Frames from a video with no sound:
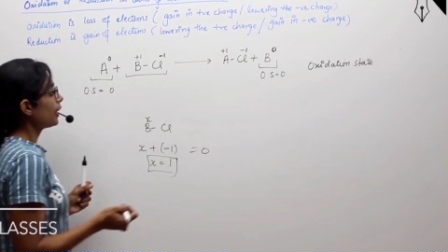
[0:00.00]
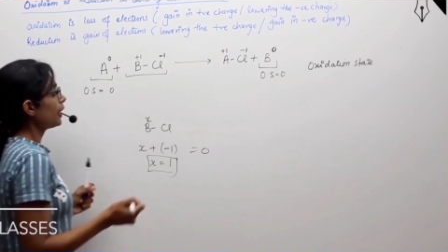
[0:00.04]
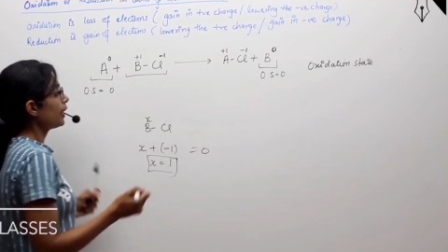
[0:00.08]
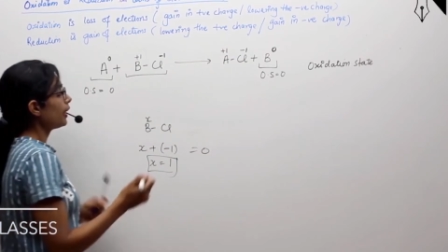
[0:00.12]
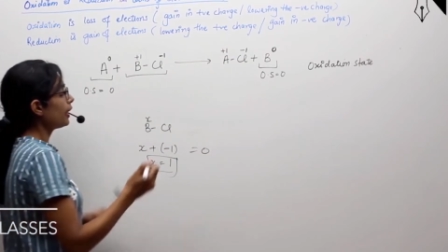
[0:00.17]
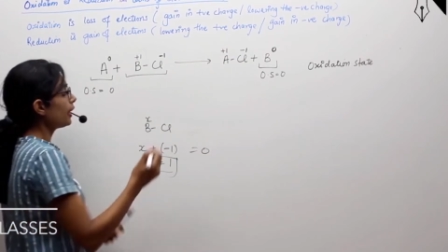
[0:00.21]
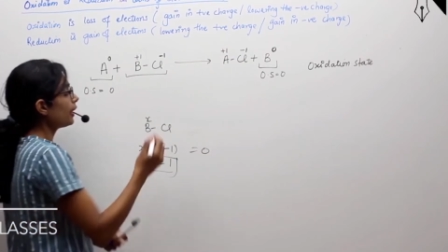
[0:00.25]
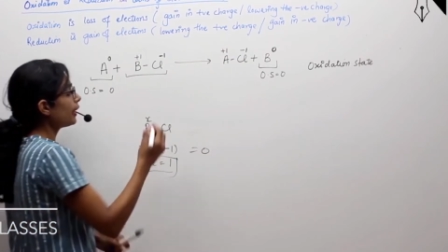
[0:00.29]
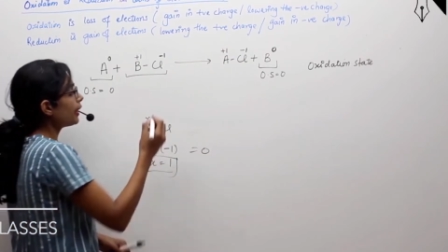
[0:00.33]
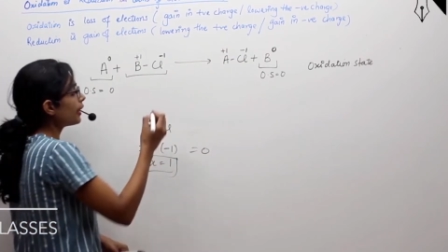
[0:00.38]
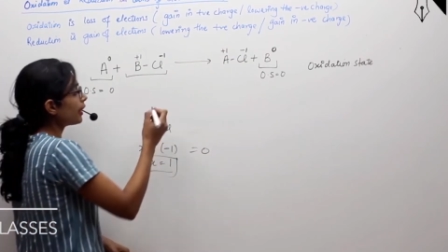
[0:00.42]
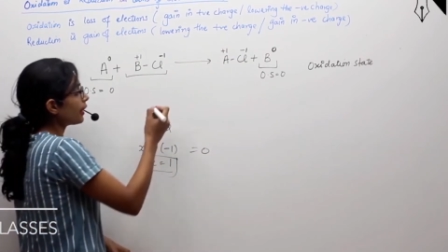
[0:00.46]

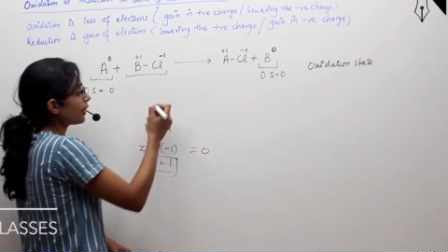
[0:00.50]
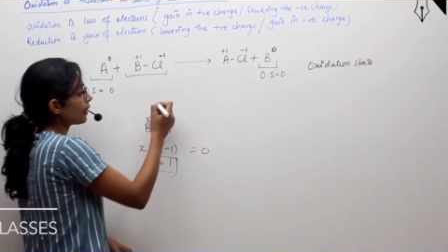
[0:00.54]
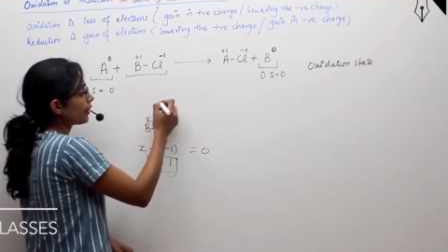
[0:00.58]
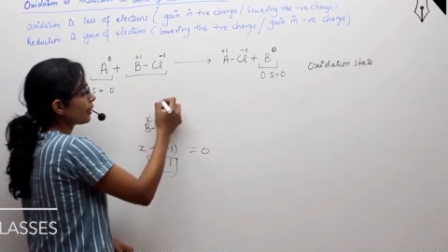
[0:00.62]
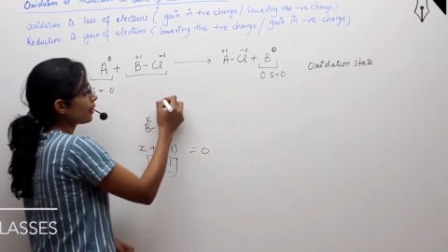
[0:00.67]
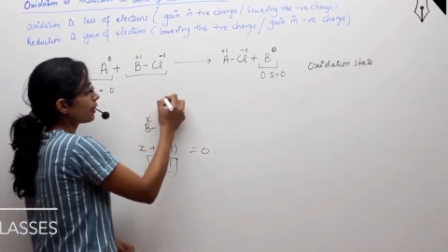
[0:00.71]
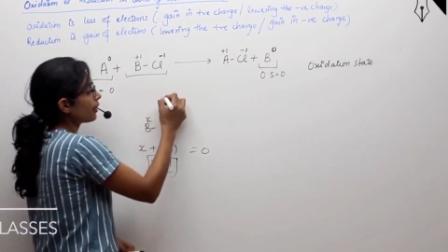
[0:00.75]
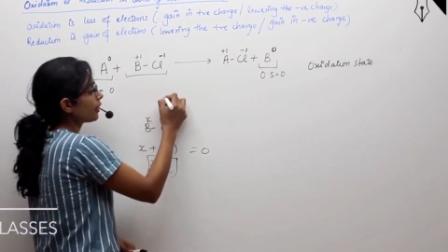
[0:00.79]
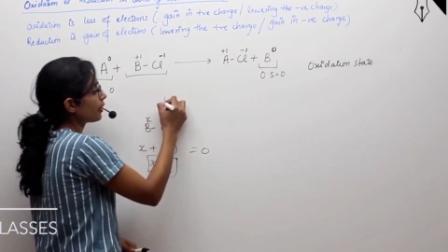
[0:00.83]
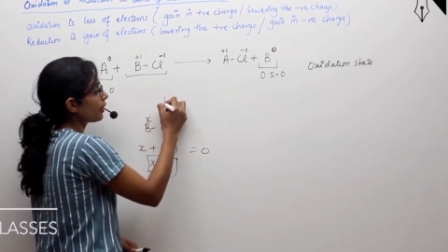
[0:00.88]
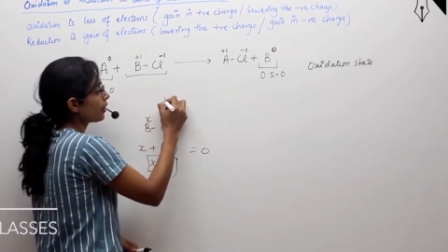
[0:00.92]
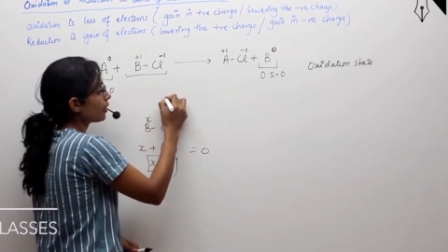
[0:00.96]
A
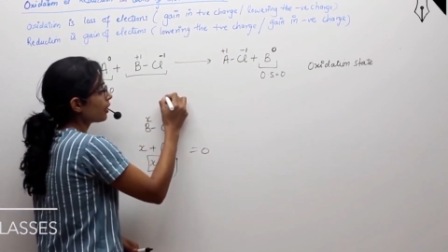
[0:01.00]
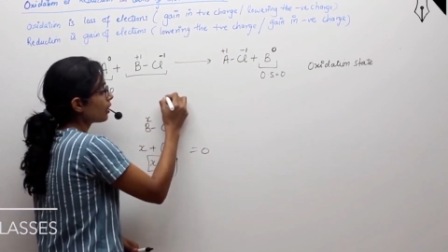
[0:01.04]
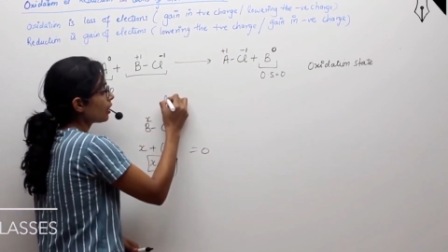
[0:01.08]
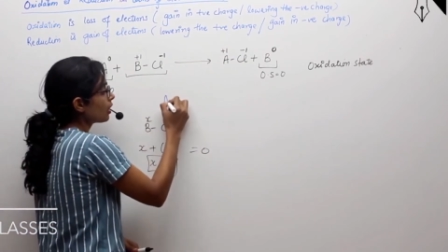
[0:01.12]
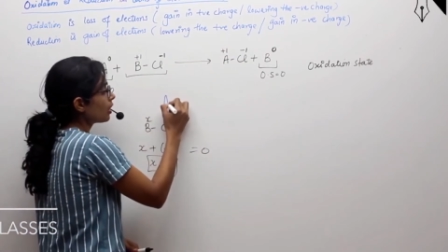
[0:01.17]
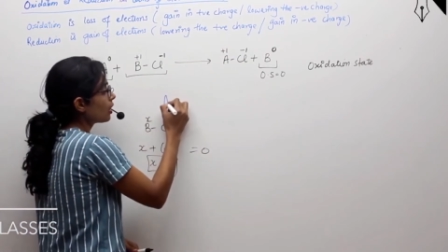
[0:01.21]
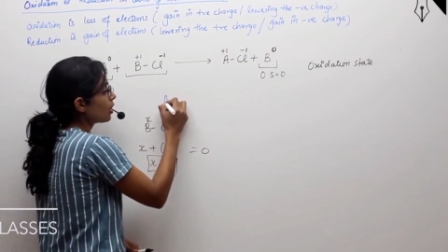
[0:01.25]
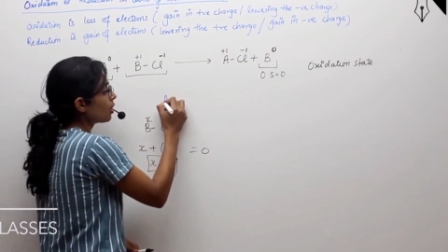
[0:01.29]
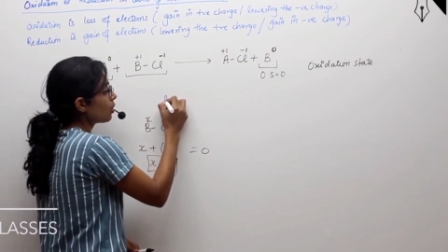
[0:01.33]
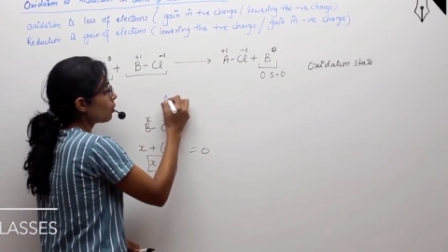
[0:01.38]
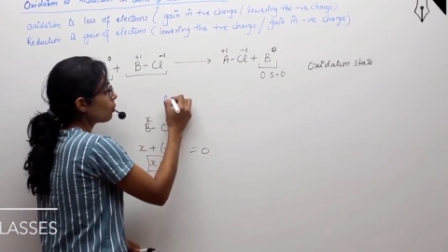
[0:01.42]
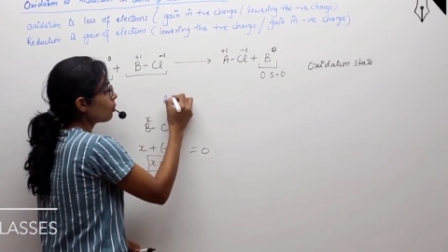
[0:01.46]

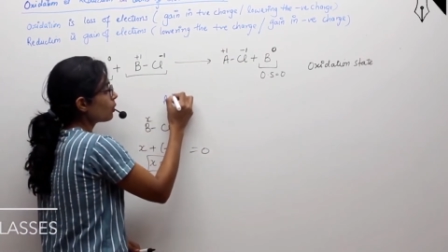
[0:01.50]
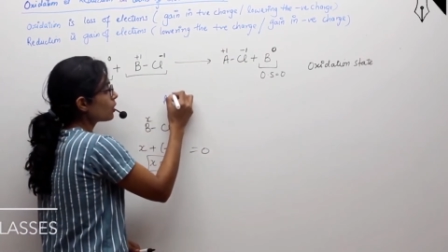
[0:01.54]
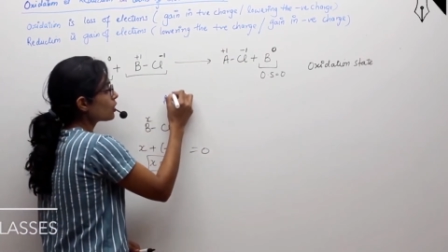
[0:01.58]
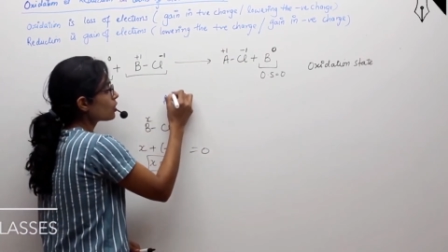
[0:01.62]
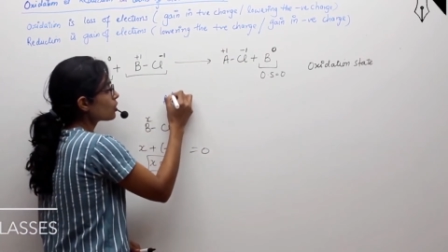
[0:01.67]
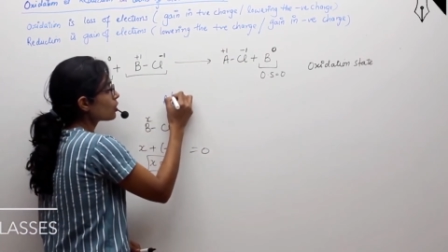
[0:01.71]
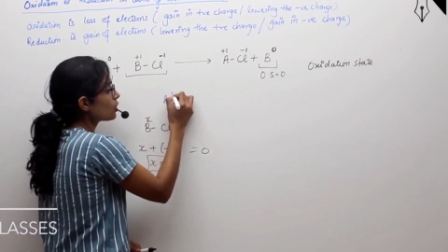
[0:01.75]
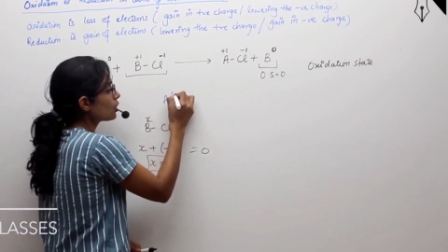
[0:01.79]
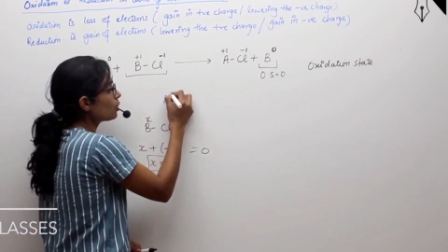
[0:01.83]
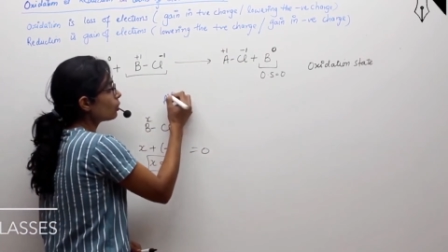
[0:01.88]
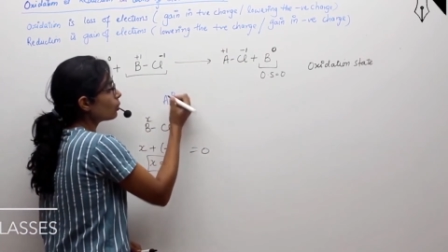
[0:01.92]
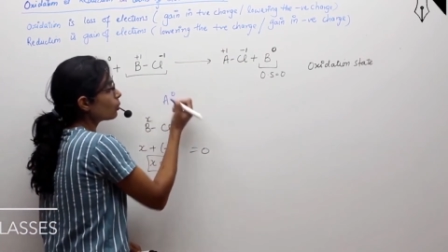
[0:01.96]
was
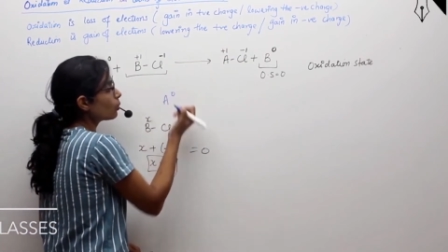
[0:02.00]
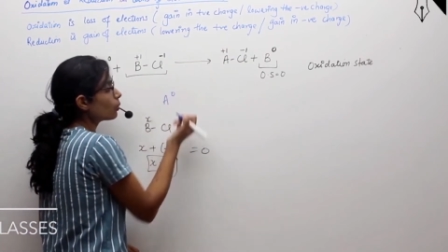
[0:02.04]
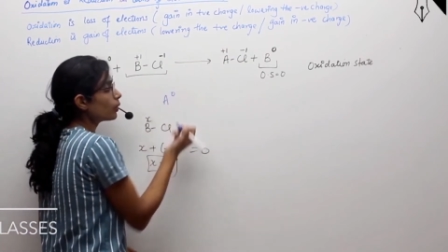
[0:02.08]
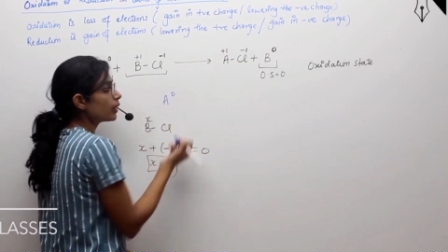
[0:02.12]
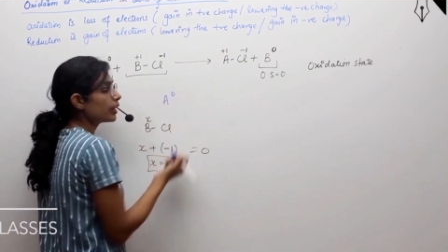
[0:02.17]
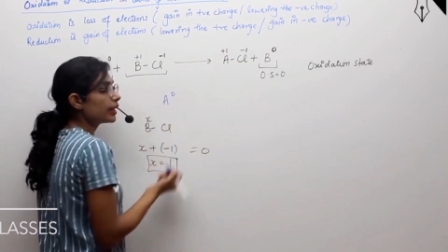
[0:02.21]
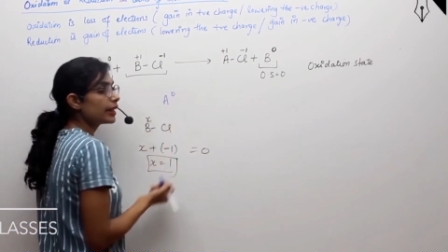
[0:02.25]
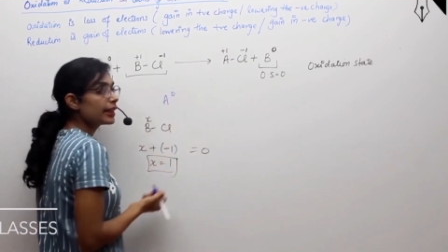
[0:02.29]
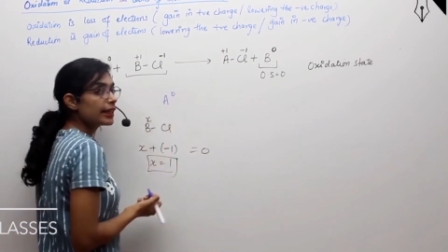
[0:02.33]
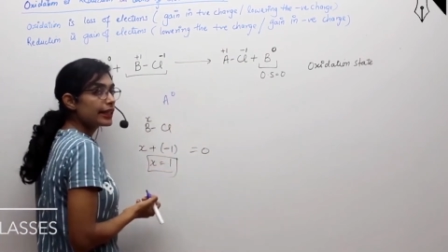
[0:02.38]
0 in